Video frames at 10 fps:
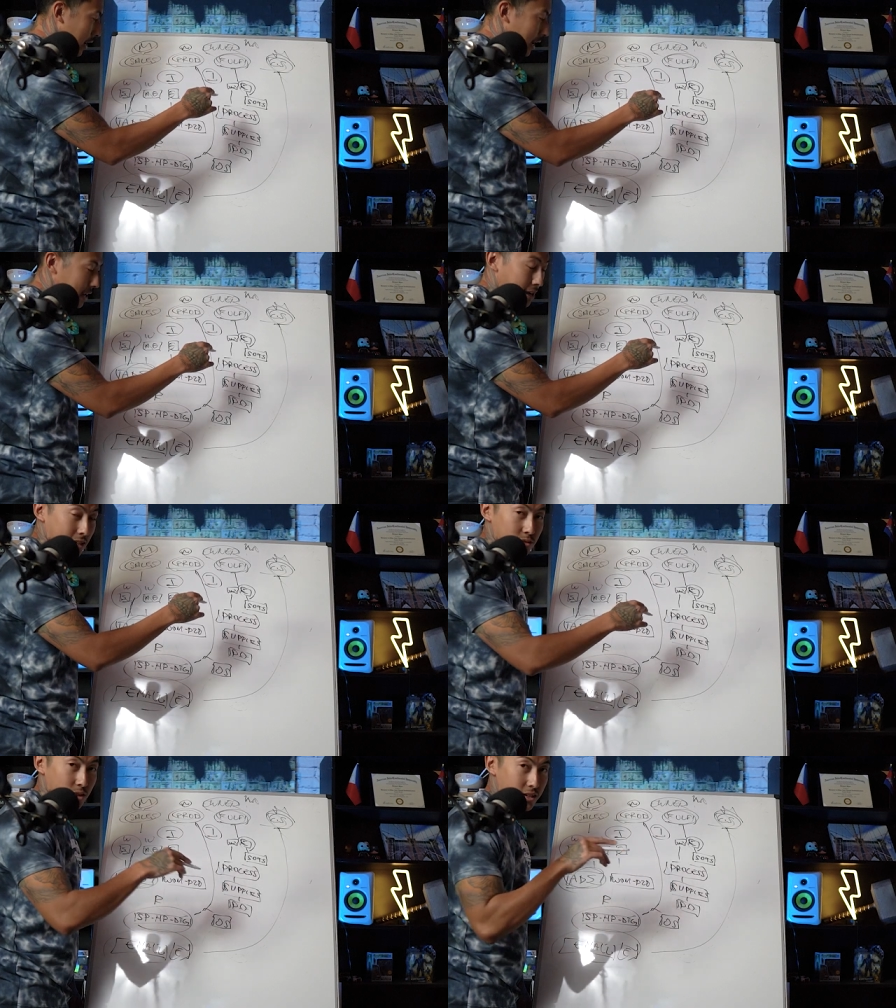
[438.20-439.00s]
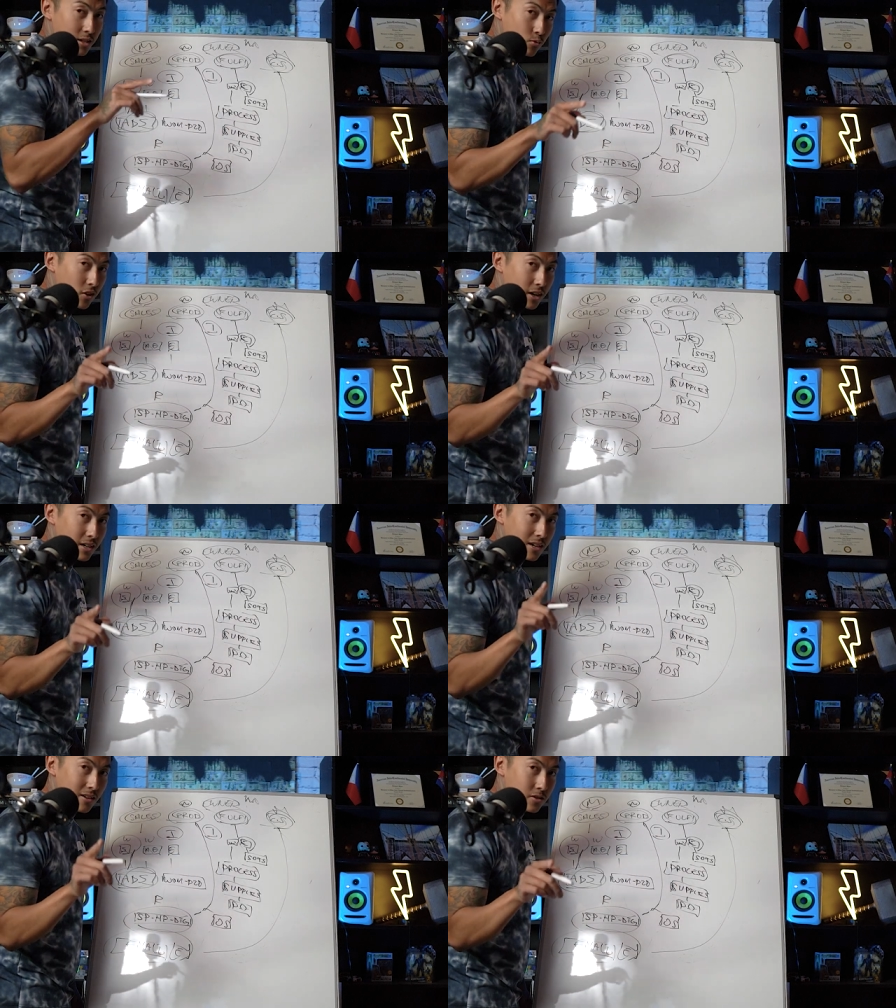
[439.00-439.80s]
And guess what? There's one
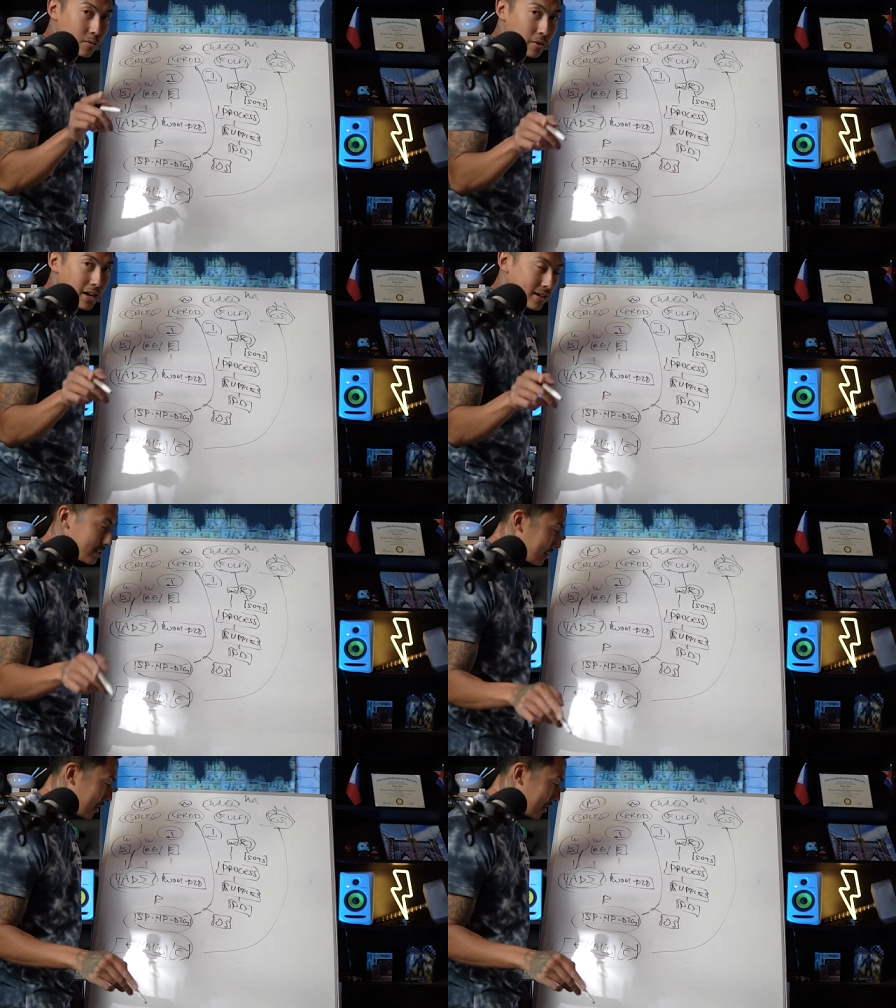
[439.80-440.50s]
other little surprise at